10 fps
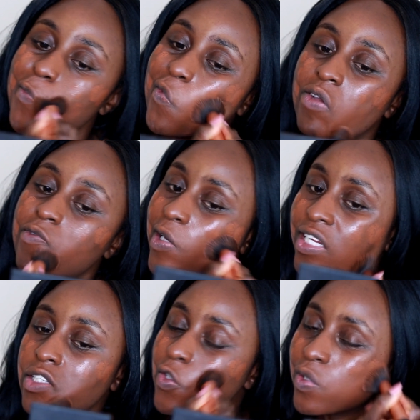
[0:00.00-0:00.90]

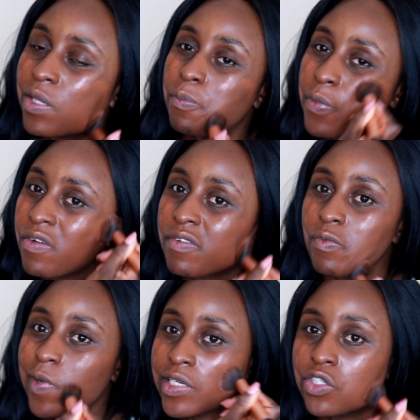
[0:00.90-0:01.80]
foundations with a bit of a
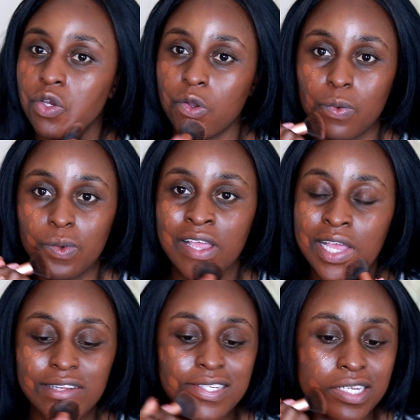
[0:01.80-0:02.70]
red tone
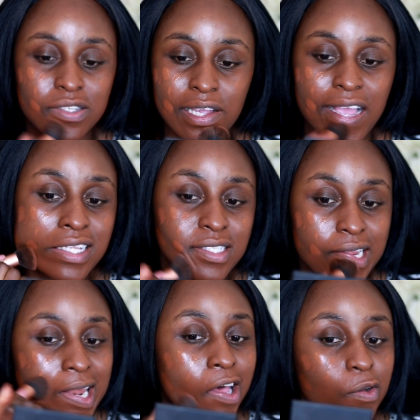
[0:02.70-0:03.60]
tend to
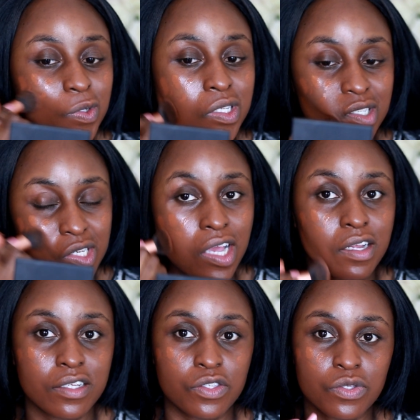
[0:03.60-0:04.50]
cancel out
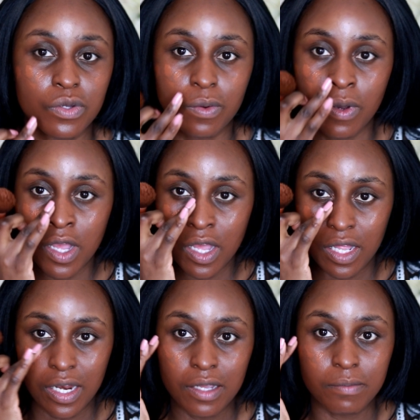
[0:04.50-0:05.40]
darkness, so
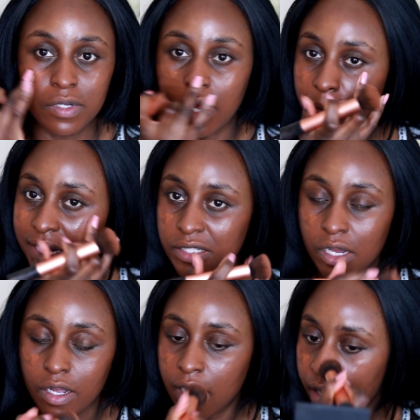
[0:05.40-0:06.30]
like my
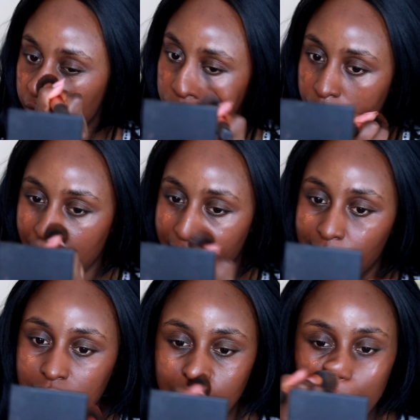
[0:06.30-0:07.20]
dark under
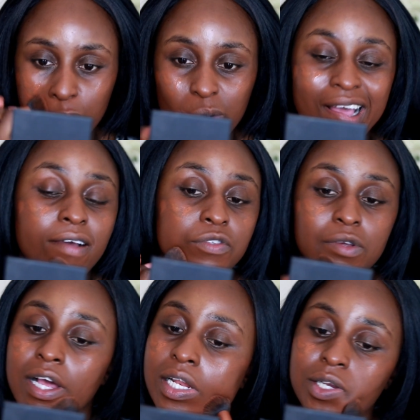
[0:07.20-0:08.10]
eyes, I don't have to
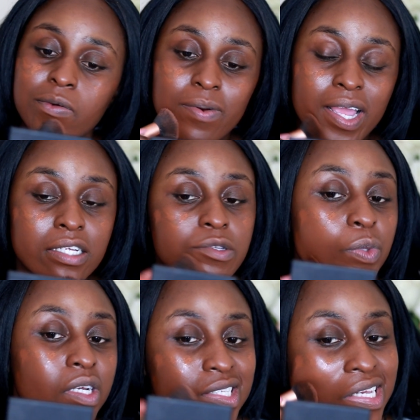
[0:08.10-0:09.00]
color correct
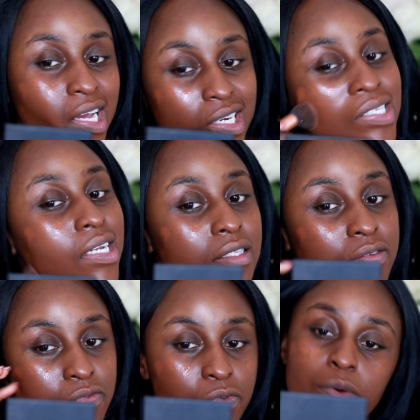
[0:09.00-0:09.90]
because it kind of does
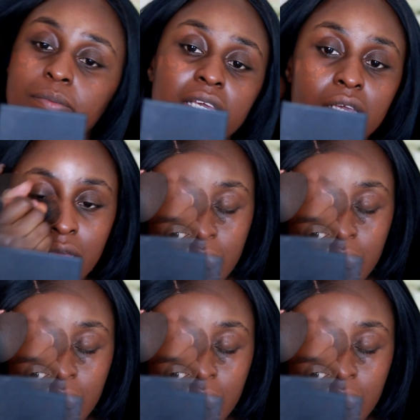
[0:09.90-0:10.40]
it for me.